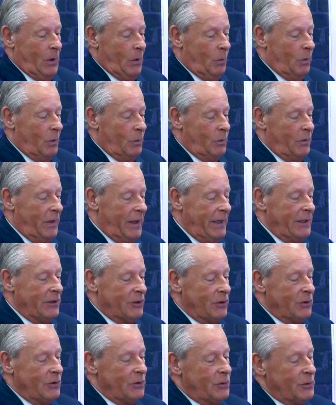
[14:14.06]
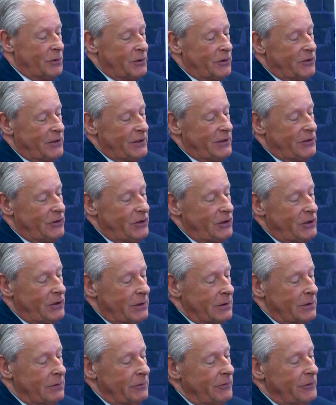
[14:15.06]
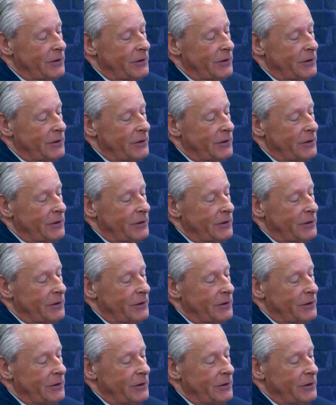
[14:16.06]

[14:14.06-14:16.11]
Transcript: what would they do to assist young and